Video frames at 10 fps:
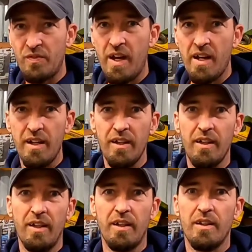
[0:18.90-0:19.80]
fan
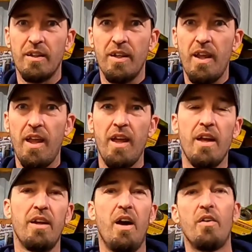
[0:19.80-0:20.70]

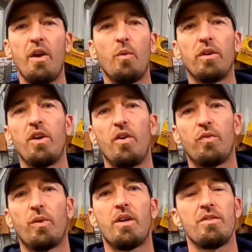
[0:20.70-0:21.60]
and how that worked out
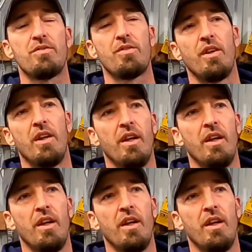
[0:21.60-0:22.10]
for us,